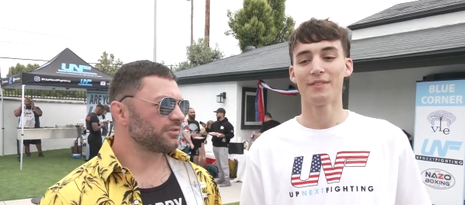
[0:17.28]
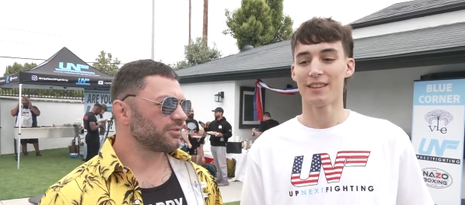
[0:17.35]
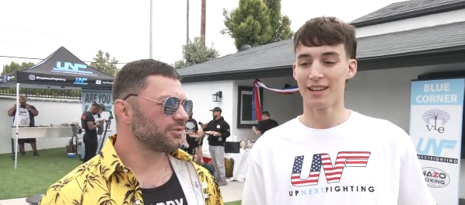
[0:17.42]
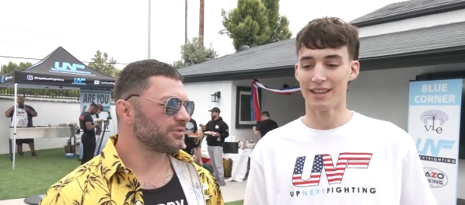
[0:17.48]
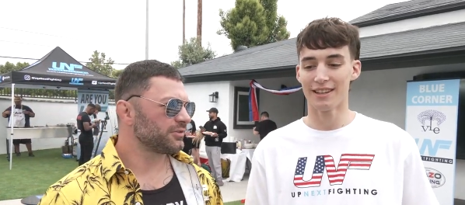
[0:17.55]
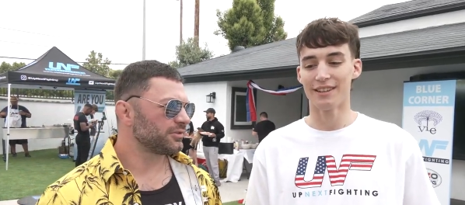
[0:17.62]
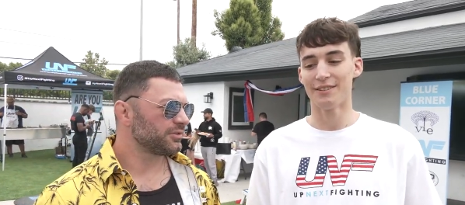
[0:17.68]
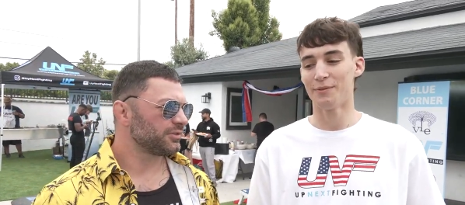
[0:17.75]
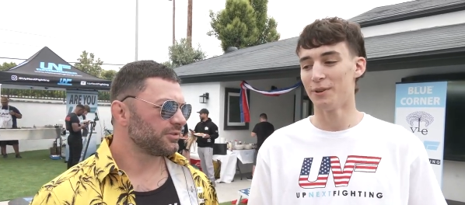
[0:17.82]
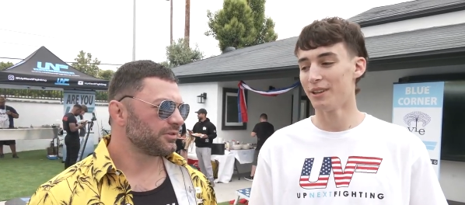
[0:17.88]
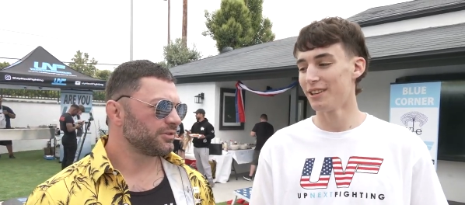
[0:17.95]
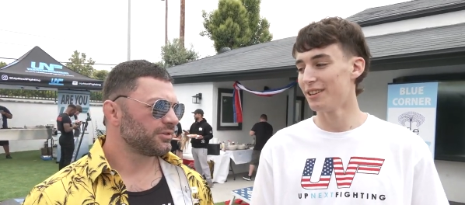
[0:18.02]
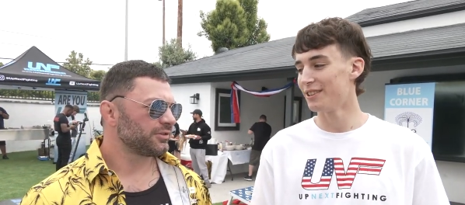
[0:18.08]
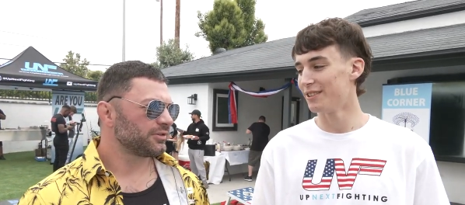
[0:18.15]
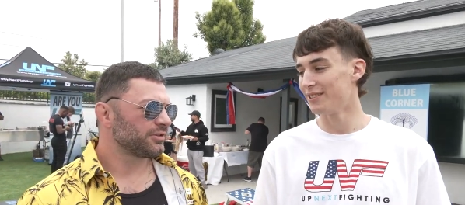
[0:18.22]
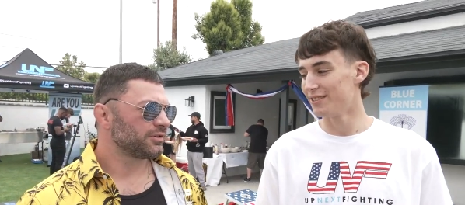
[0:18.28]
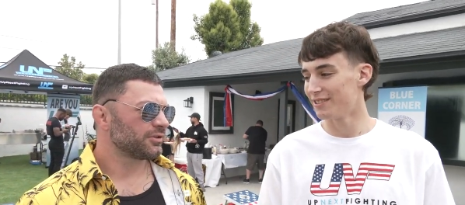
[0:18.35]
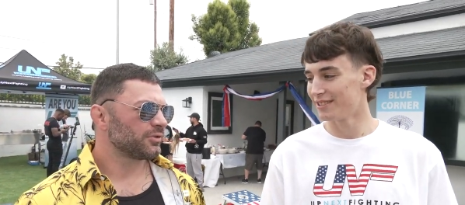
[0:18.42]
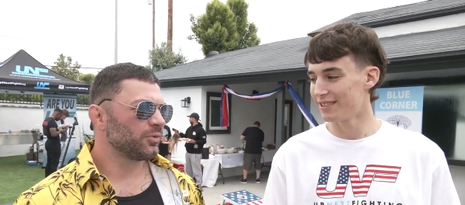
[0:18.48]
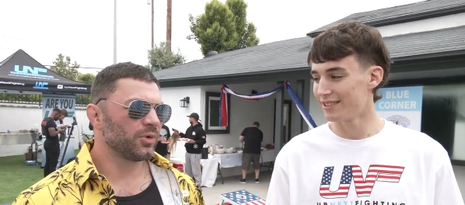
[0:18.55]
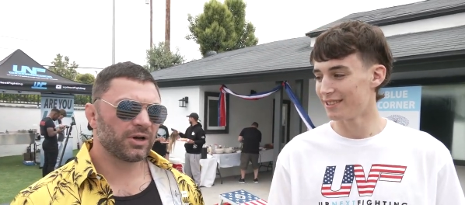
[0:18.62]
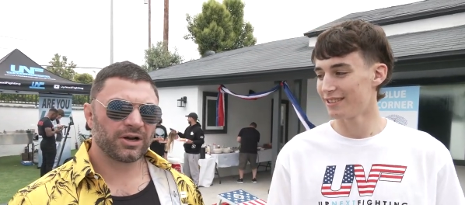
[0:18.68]
Speaker 1: Yeah, one and zero.
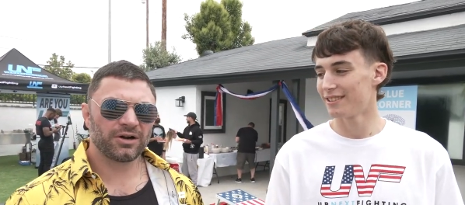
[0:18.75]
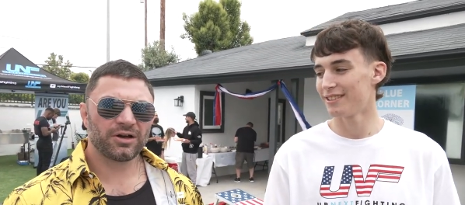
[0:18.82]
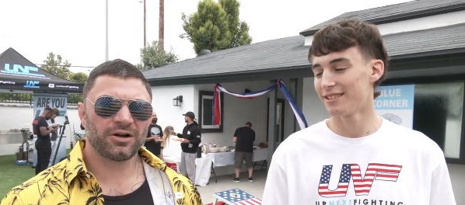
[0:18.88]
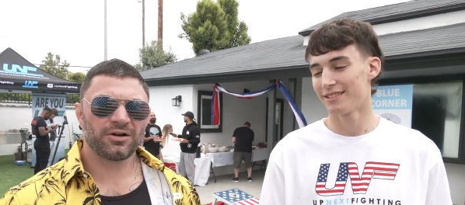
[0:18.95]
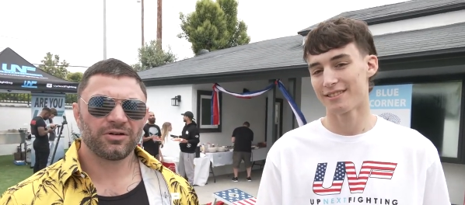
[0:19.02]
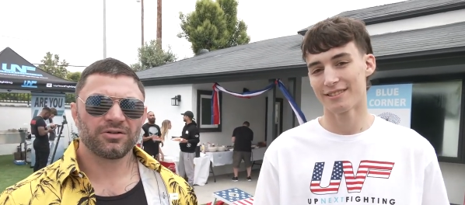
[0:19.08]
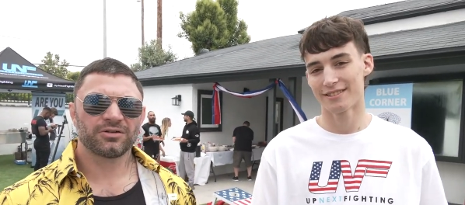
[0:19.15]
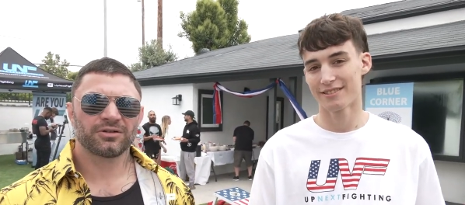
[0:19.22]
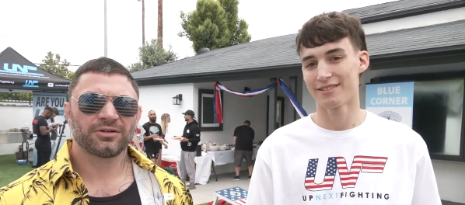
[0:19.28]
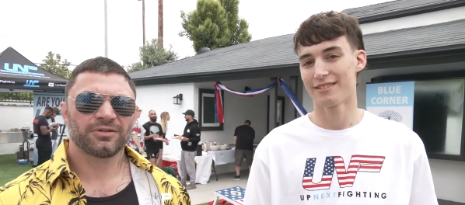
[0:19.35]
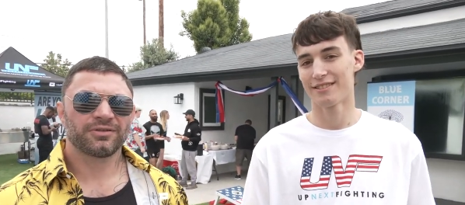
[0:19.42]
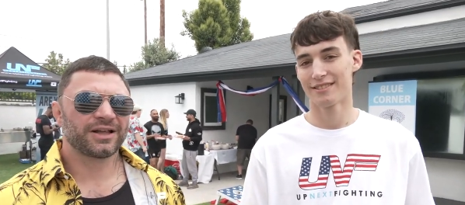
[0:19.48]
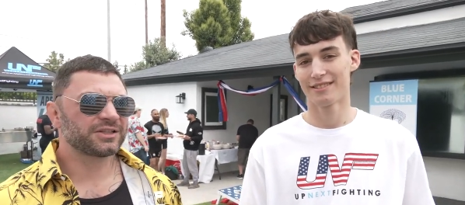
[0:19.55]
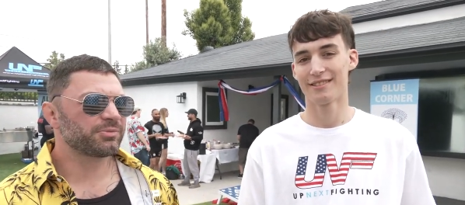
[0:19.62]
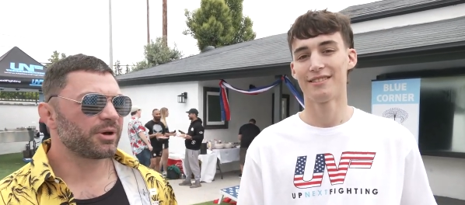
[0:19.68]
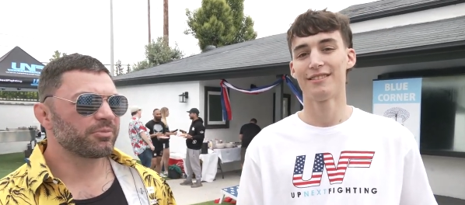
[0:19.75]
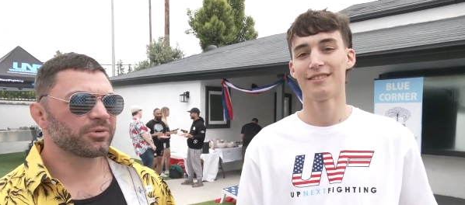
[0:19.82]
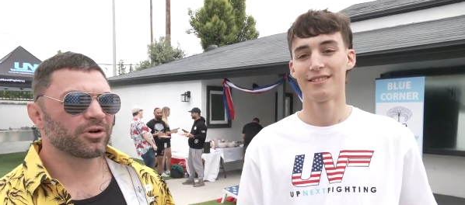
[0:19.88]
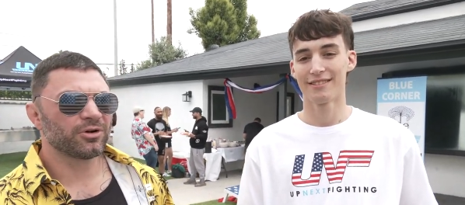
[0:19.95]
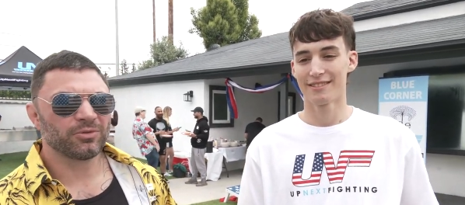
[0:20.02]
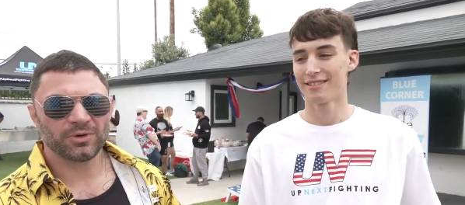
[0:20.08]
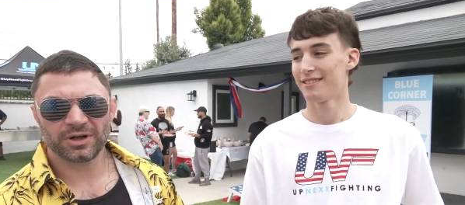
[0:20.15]
Oh. One and zero. Oh. That's my
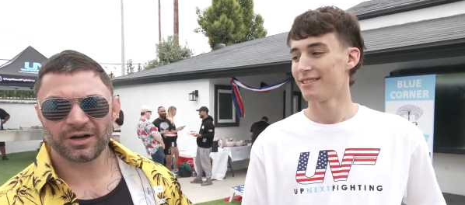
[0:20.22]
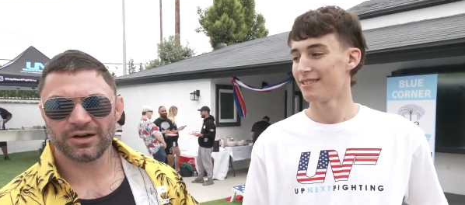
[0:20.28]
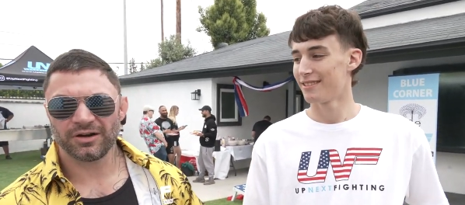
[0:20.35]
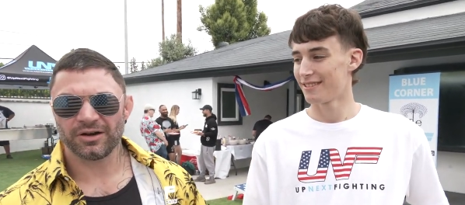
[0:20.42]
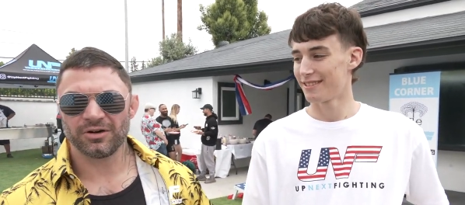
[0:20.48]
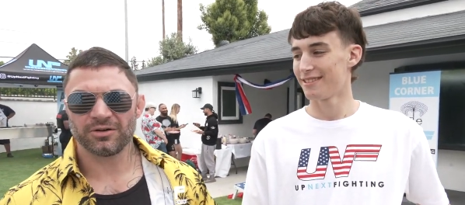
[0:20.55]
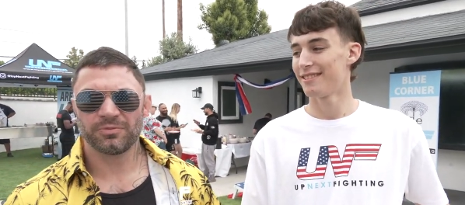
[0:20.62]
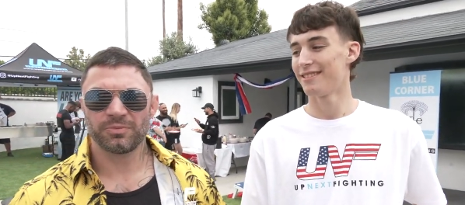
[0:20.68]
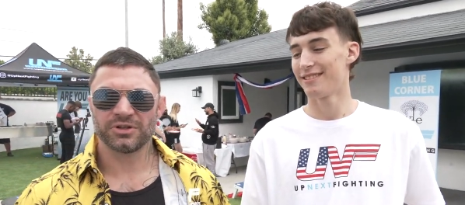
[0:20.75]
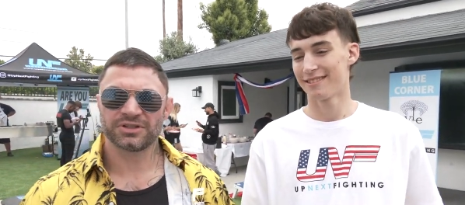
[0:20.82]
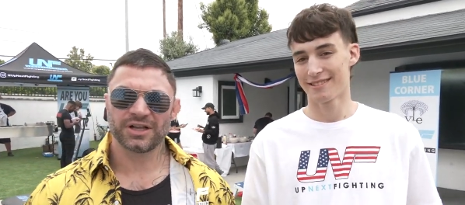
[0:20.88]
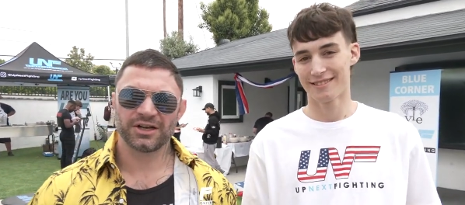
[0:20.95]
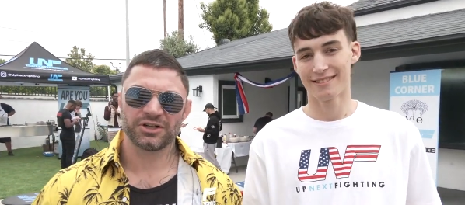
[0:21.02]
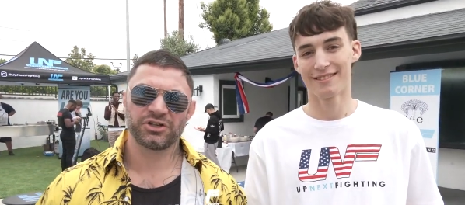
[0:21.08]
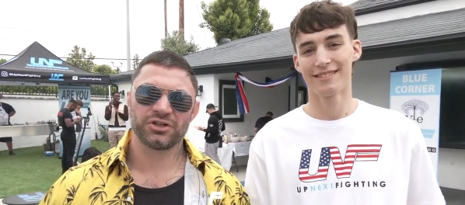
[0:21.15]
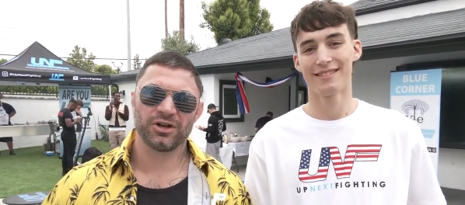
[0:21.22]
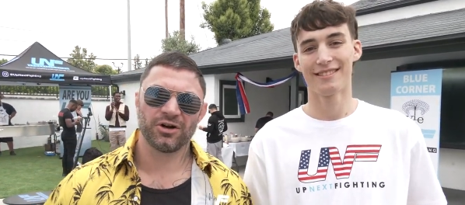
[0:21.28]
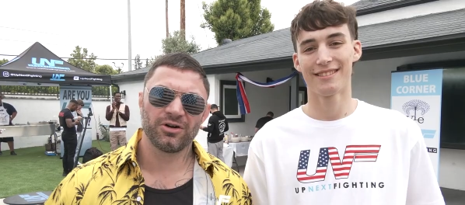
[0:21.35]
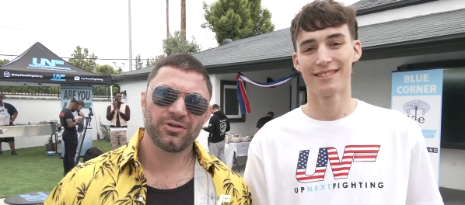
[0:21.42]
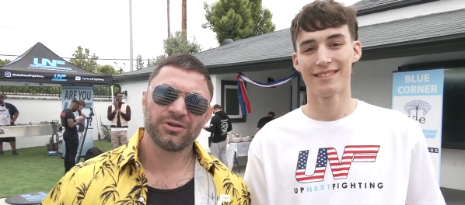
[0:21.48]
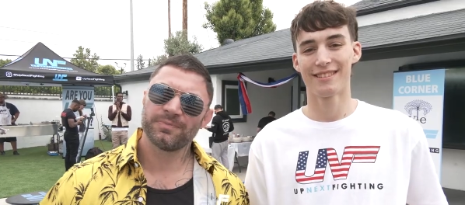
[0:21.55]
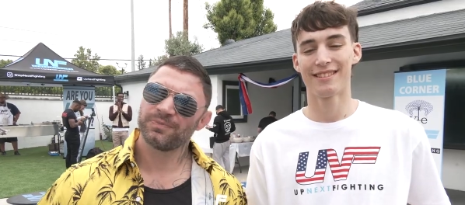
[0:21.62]
bro. One and zero. Oh. Puts on a
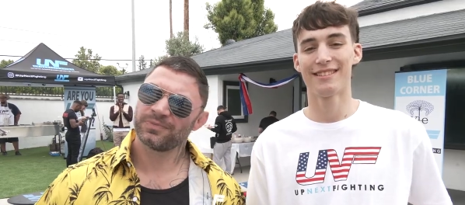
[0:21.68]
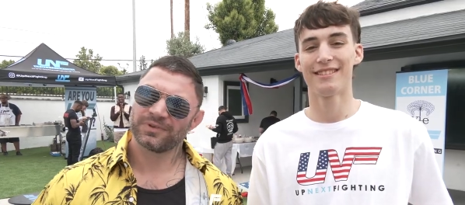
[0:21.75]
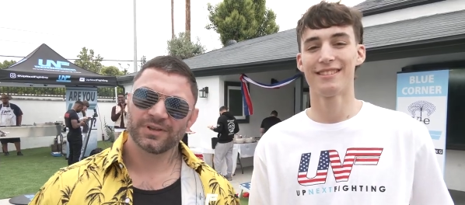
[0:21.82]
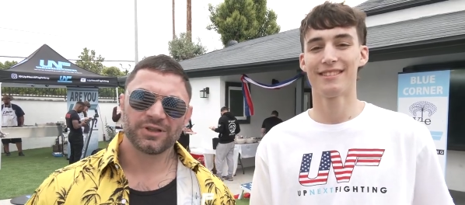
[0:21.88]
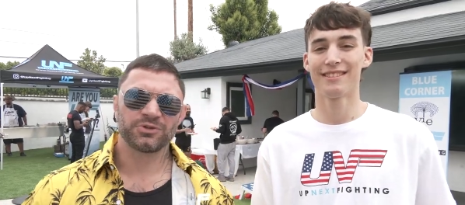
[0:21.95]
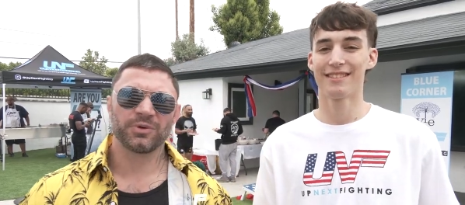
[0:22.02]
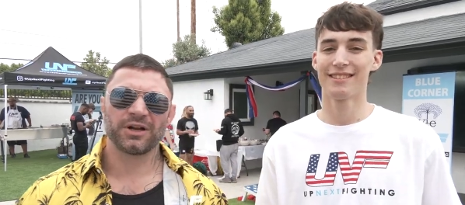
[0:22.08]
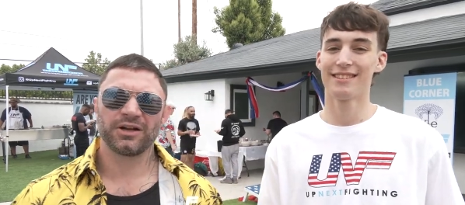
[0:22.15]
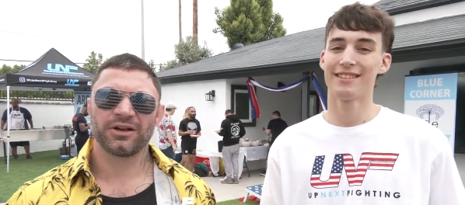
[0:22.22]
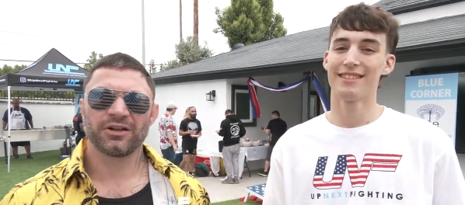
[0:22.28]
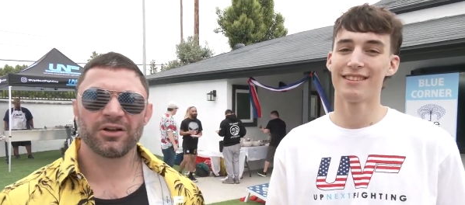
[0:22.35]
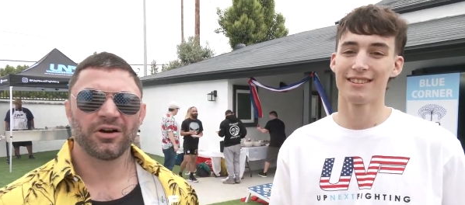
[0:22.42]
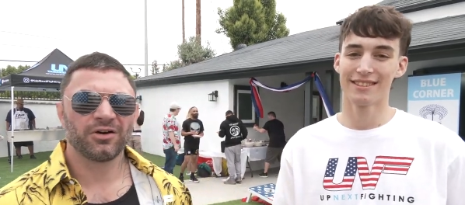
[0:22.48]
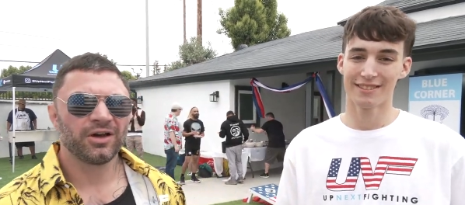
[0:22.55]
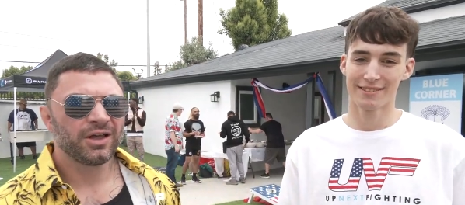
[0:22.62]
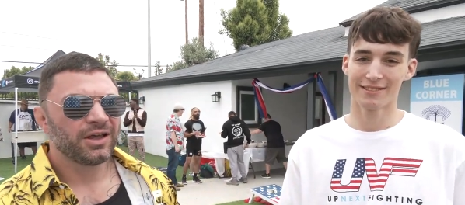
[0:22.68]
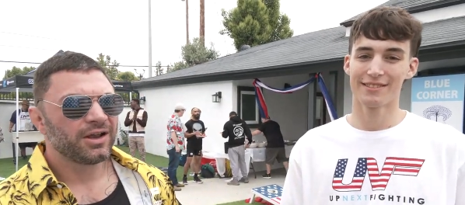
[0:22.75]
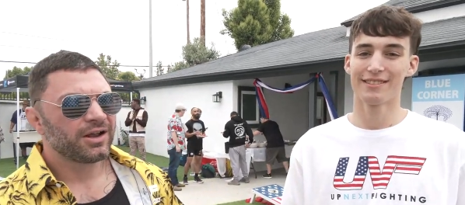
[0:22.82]
show. He's ready to go.